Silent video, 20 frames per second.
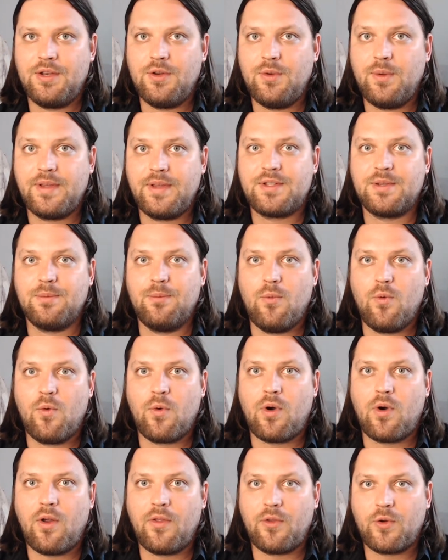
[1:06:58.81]
doing some
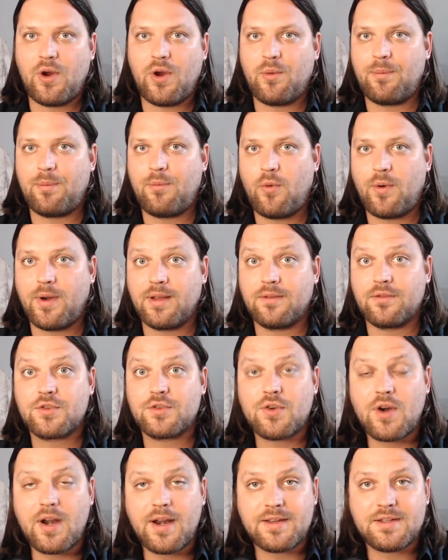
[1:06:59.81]
more on the ground reporting of
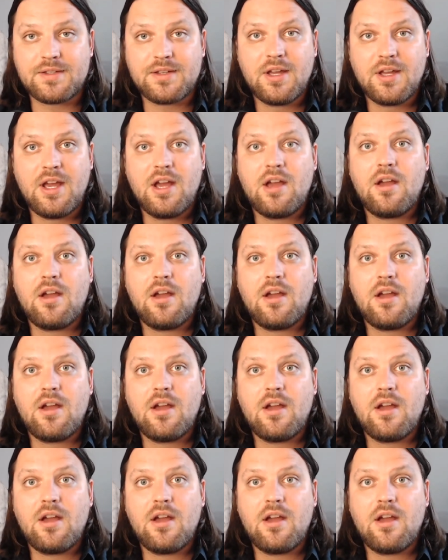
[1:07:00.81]
strikes,